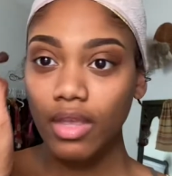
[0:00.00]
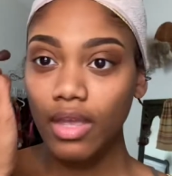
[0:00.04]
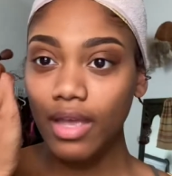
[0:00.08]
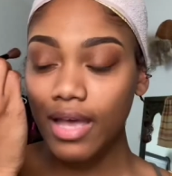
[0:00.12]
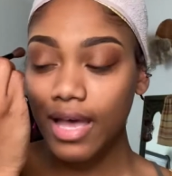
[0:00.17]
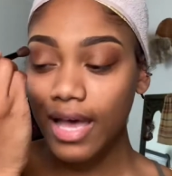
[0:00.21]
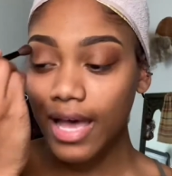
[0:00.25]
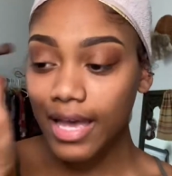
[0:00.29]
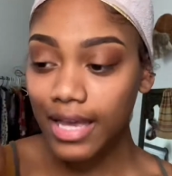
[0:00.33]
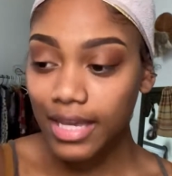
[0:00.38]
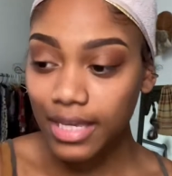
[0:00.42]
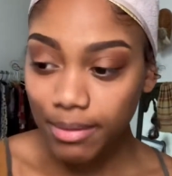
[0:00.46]

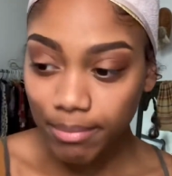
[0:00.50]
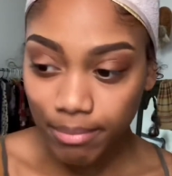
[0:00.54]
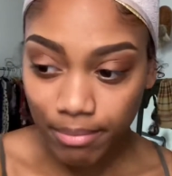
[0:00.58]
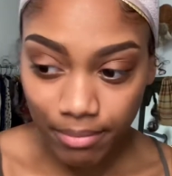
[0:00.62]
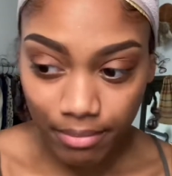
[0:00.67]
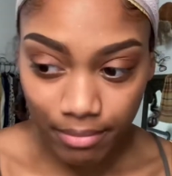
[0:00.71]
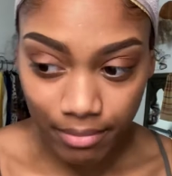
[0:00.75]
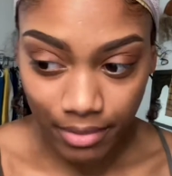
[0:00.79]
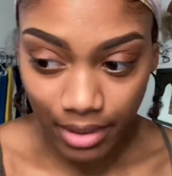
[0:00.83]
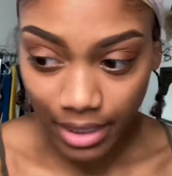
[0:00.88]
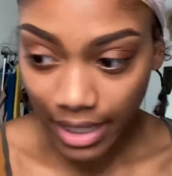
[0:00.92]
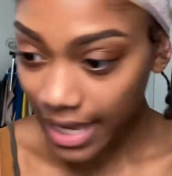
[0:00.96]
I
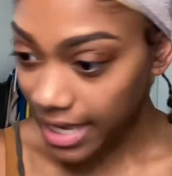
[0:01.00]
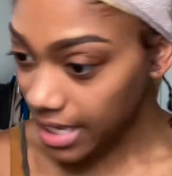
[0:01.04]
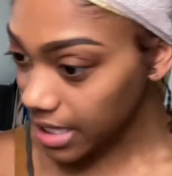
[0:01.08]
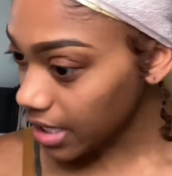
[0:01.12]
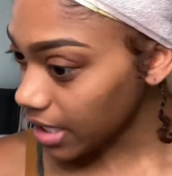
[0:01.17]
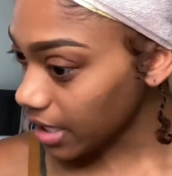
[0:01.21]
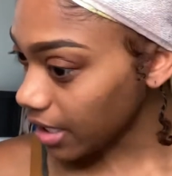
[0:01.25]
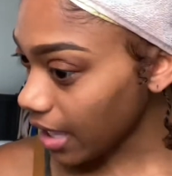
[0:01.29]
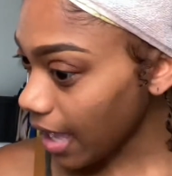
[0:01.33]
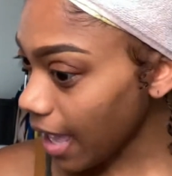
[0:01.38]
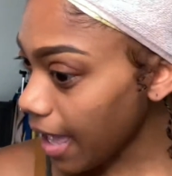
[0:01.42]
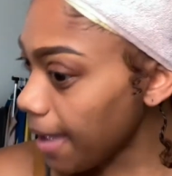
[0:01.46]
am
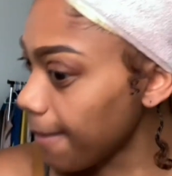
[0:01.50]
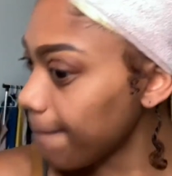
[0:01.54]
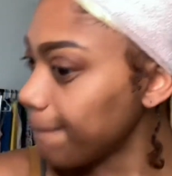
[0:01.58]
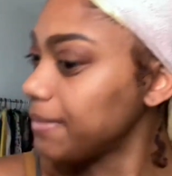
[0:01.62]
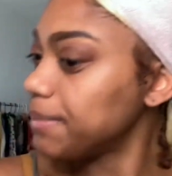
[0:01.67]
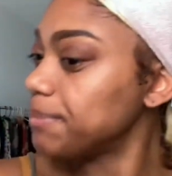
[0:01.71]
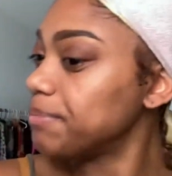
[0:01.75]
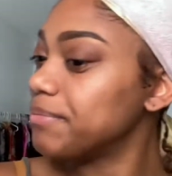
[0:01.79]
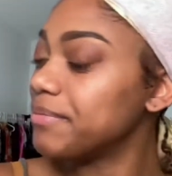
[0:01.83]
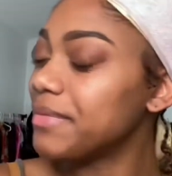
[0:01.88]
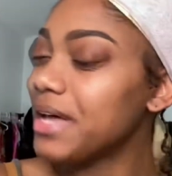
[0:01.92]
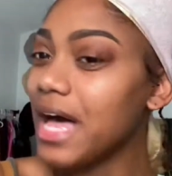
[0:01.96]
liking, I'm,
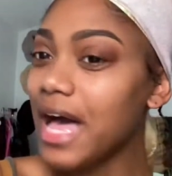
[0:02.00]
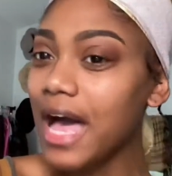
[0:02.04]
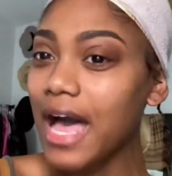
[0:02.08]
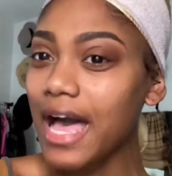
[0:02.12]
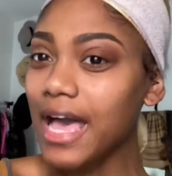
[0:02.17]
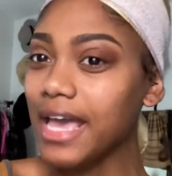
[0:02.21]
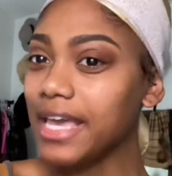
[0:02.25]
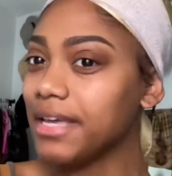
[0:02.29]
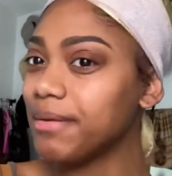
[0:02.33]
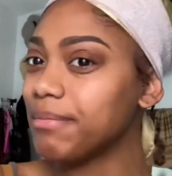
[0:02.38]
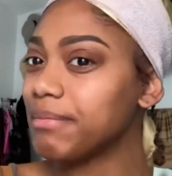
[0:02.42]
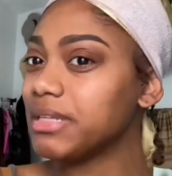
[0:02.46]
I
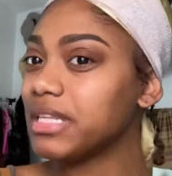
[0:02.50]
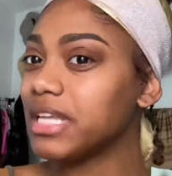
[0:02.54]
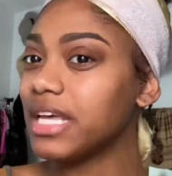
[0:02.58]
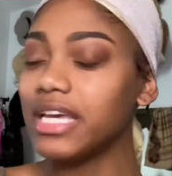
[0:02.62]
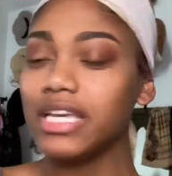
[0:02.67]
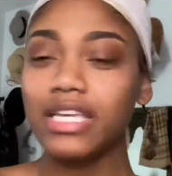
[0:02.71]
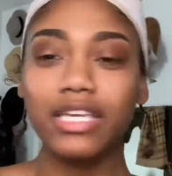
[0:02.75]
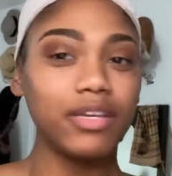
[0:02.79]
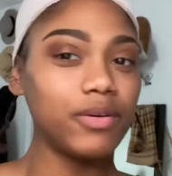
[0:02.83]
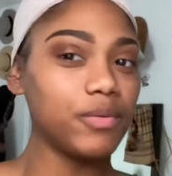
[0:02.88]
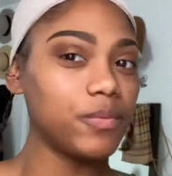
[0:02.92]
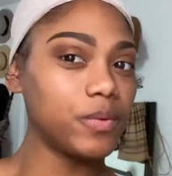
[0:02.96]
am
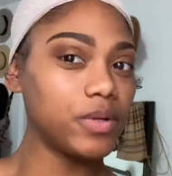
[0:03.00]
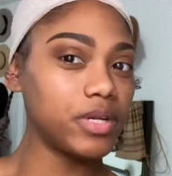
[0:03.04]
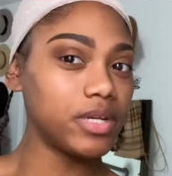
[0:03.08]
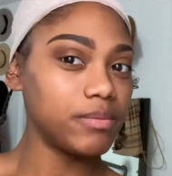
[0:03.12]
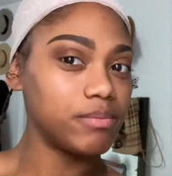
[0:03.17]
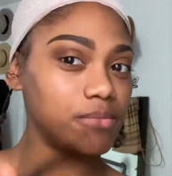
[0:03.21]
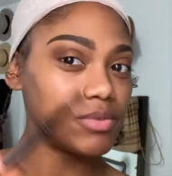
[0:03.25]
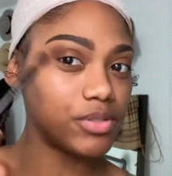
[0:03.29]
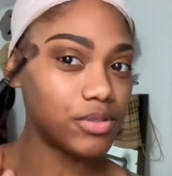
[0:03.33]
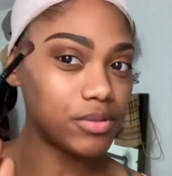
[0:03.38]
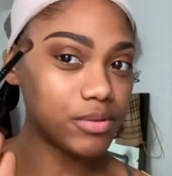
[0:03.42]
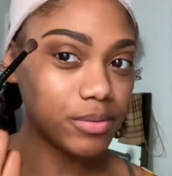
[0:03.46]
liking what
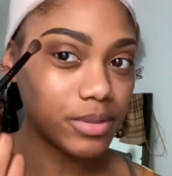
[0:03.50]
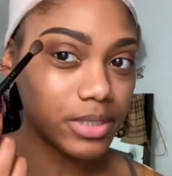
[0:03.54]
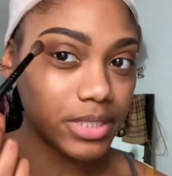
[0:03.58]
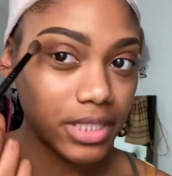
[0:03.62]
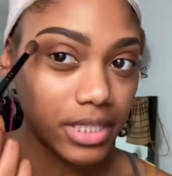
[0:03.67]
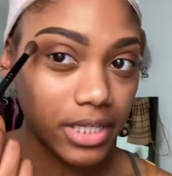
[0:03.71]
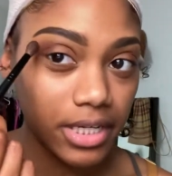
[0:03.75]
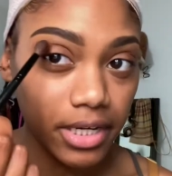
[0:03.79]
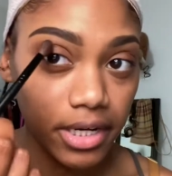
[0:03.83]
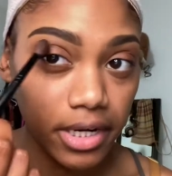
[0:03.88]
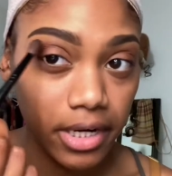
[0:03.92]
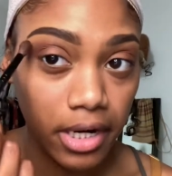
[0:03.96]
I'm doing
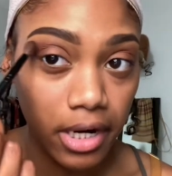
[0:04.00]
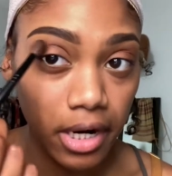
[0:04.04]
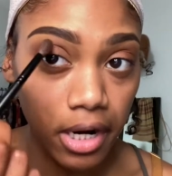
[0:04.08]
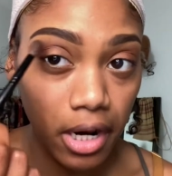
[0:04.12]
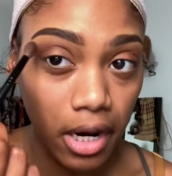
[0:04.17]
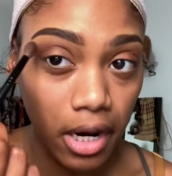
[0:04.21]
here.